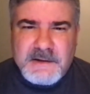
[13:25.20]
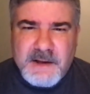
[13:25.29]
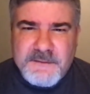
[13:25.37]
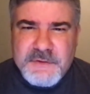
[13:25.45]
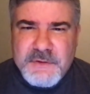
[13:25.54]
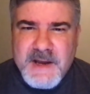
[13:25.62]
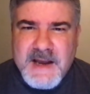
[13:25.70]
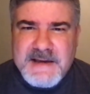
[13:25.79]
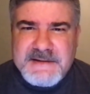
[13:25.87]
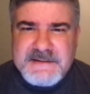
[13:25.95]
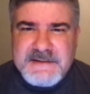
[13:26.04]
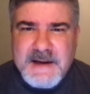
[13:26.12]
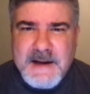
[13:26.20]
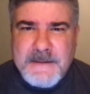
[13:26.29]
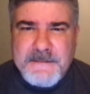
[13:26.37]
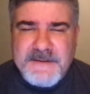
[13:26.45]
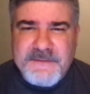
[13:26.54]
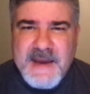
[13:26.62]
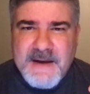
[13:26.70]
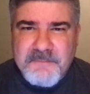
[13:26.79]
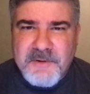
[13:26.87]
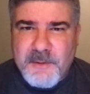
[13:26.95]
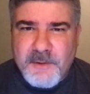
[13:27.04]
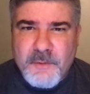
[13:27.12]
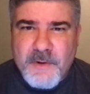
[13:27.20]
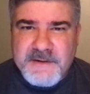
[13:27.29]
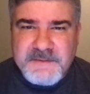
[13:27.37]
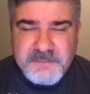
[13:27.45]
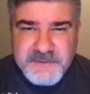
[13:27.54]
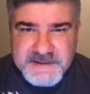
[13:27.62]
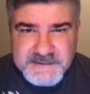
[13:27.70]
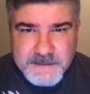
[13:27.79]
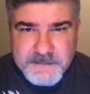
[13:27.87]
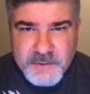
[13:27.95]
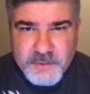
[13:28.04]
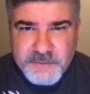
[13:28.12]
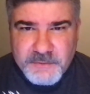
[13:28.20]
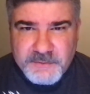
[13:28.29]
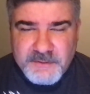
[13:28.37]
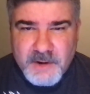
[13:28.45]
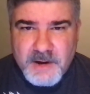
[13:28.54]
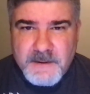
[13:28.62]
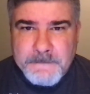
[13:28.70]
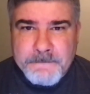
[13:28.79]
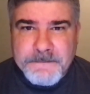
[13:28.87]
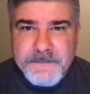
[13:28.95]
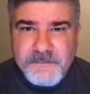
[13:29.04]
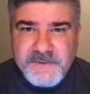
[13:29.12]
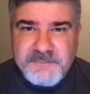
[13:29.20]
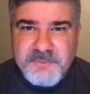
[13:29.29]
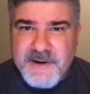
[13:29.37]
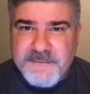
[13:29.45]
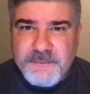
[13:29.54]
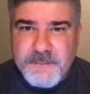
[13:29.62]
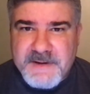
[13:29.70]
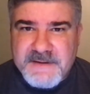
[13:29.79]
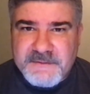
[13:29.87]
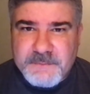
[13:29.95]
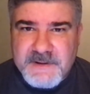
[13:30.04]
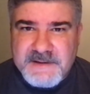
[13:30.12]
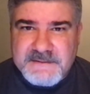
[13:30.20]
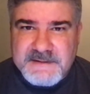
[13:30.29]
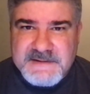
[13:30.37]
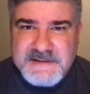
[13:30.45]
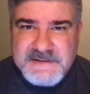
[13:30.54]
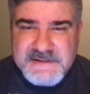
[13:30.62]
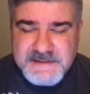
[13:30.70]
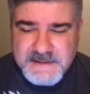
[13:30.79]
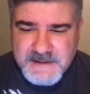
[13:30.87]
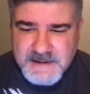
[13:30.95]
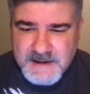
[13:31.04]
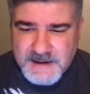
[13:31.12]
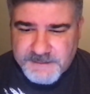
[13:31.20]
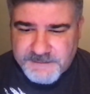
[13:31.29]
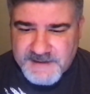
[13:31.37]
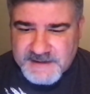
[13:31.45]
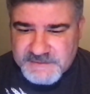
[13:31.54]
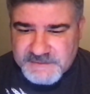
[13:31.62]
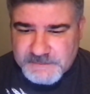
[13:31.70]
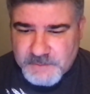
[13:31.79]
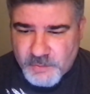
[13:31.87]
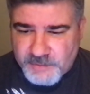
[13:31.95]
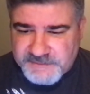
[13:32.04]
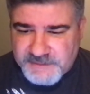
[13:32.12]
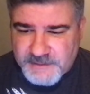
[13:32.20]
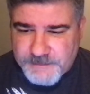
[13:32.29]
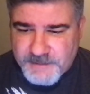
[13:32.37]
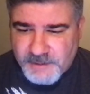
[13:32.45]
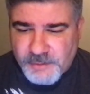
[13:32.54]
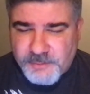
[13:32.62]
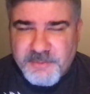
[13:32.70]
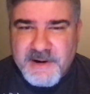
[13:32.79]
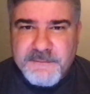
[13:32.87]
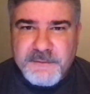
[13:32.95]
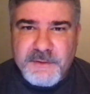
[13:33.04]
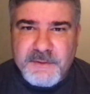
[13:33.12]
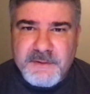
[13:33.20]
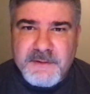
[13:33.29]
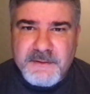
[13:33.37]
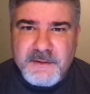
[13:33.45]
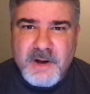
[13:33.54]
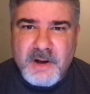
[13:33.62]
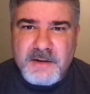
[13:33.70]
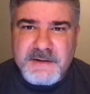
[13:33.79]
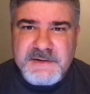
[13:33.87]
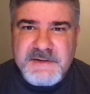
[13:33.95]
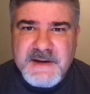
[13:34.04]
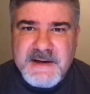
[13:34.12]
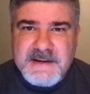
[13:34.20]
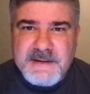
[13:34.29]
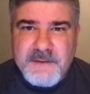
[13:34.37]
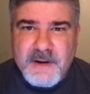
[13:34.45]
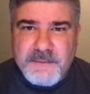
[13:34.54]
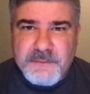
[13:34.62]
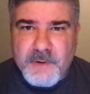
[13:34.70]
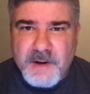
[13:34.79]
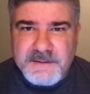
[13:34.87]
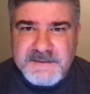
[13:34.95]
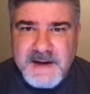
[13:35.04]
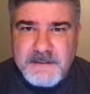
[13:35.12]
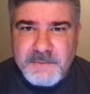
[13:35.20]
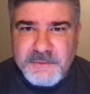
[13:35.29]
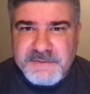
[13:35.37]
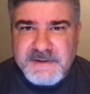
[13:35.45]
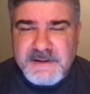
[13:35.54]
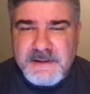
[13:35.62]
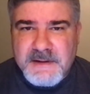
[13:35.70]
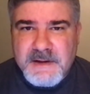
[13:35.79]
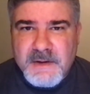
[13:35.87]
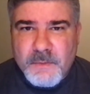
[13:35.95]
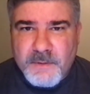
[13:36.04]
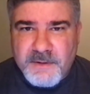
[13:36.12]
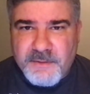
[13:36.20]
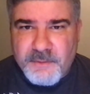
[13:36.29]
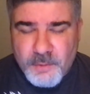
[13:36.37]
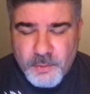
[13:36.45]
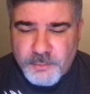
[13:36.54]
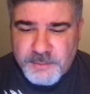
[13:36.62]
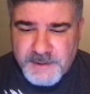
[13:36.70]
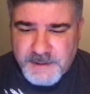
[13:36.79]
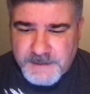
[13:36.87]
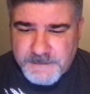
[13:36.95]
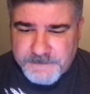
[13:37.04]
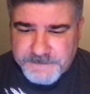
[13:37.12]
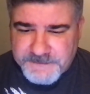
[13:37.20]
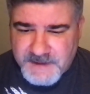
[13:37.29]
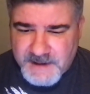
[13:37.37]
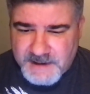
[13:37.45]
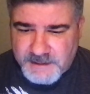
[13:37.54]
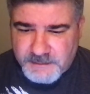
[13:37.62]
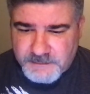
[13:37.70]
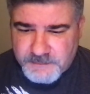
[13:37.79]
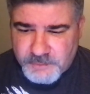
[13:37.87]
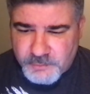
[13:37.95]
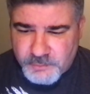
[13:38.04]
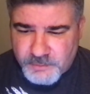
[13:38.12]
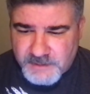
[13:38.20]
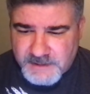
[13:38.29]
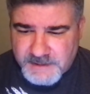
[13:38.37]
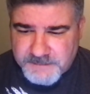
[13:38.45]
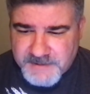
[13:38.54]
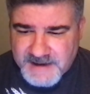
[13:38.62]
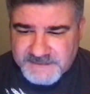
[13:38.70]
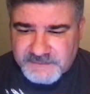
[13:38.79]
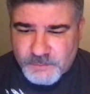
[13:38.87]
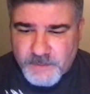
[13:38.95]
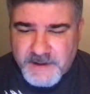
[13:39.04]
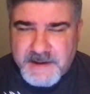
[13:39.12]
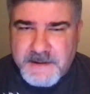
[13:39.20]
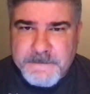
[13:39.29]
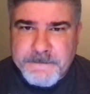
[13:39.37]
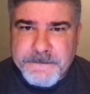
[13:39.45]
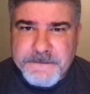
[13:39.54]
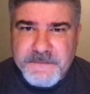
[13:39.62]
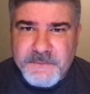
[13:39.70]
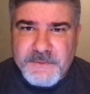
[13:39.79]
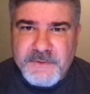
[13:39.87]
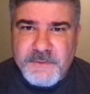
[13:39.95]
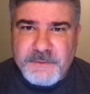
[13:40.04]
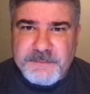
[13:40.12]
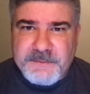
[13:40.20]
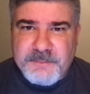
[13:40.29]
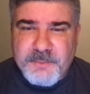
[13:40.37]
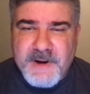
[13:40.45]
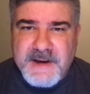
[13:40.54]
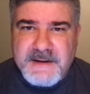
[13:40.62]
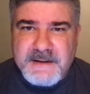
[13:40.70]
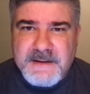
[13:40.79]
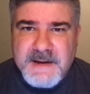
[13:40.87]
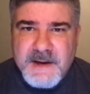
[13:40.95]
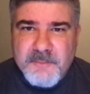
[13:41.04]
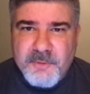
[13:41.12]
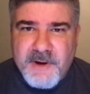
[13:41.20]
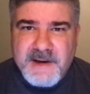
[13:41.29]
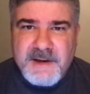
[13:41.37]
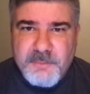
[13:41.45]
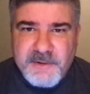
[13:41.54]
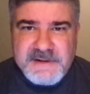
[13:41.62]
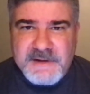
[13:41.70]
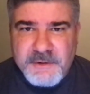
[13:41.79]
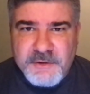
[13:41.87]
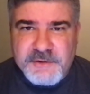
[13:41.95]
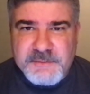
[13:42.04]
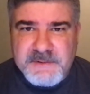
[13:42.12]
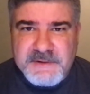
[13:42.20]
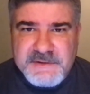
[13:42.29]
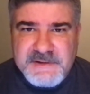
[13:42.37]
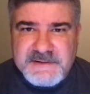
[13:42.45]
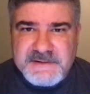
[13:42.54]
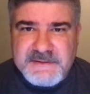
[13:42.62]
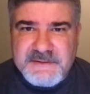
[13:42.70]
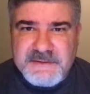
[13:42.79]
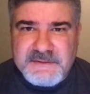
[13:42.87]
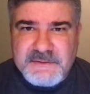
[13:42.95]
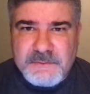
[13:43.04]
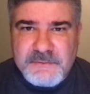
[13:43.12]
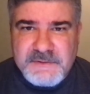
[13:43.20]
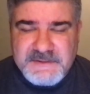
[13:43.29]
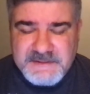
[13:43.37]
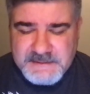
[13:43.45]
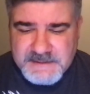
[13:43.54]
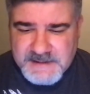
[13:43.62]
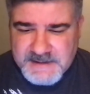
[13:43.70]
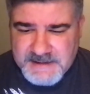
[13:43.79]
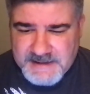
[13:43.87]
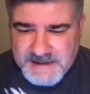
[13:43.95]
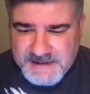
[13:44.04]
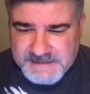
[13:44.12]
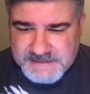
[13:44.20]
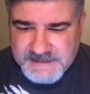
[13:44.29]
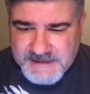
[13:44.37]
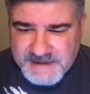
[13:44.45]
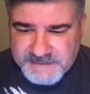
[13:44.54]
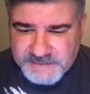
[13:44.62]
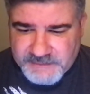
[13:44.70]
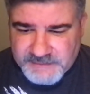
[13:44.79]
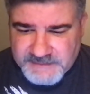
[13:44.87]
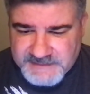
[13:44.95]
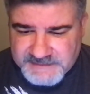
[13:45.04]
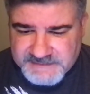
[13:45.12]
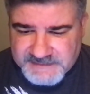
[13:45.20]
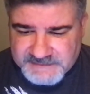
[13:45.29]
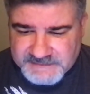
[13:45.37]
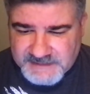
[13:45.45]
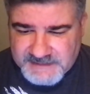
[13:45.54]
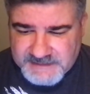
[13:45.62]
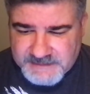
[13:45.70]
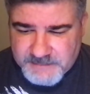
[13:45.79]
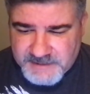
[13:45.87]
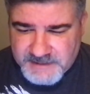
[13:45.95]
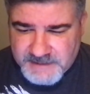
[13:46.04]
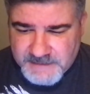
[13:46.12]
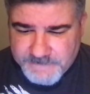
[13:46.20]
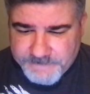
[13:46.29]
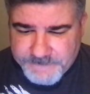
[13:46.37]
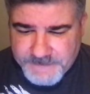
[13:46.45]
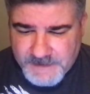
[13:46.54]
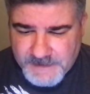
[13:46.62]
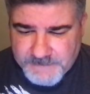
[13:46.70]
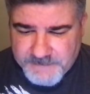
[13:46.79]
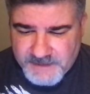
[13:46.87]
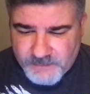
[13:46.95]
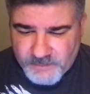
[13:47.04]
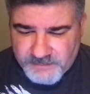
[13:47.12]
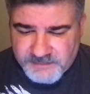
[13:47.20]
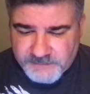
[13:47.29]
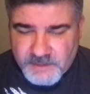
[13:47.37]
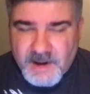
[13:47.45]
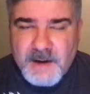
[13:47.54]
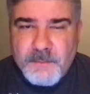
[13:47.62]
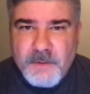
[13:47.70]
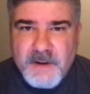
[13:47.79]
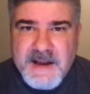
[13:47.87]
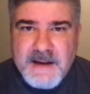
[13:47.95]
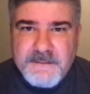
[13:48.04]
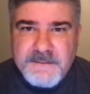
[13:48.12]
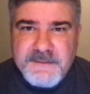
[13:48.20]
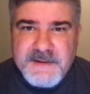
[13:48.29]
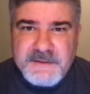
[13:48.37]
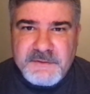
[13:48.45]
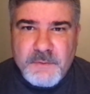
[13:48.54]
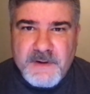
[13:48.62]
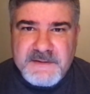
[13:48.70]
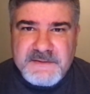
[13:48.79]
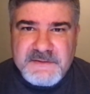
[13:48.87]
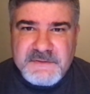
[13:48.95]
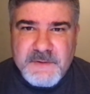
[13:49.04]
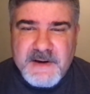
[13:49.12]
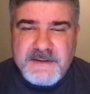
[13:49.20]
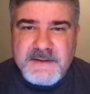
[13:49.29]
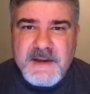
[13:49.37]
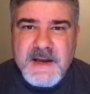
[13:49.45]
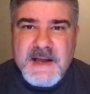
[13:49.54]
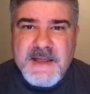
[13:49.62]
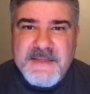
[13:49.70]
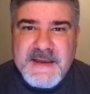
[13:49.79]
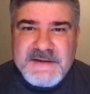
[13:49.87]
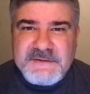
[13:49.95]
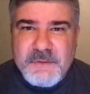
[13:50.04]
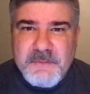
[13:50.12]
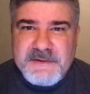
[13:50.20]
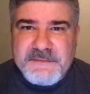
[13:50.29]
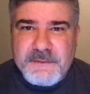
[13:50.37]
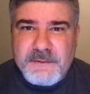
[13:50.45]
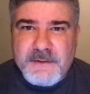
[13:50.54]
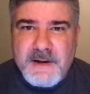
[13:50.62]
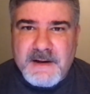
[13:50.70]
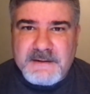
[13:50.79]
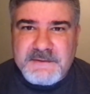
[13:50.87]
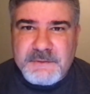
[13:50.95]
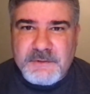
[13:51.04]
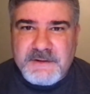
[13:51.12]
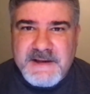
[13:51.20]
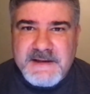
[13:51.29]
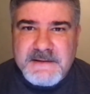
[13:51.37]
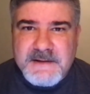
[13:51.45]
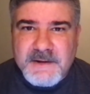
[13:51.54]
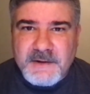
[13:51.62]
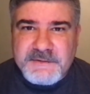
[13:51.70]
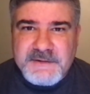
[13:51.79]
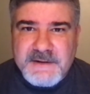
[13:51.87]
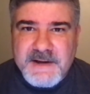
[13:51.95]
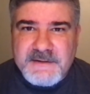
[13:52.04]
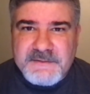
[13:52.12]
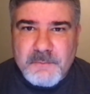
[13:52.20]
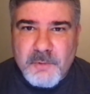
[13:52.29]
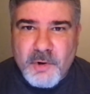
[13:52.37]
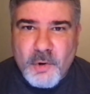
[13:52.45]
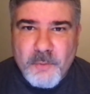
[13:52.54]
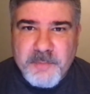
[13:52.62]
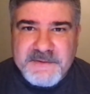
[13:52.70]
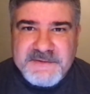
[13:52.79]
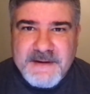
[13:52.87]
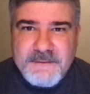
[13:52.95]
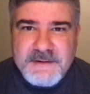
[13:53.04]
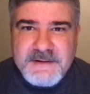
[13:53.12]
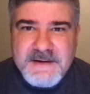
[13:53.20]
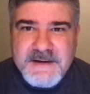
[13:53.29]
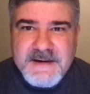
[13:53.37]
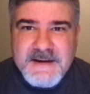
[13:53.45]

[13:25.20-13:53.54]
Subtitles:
Love you guys. If you have prayer requests, please let me know what those are. Please pray for me this week as I teach an evangelism course out at Miller. Pray for the college. They've gone through a hard time losing one of their own, Kyle, who passed away during the Christmas break. And pray I could bring the encouragement of Jesus to the students. And as these that study to be men and women of God will have his grace and strength. Thanks so much for tuning in. I'll see you guys tomorrow. I hope it's 7.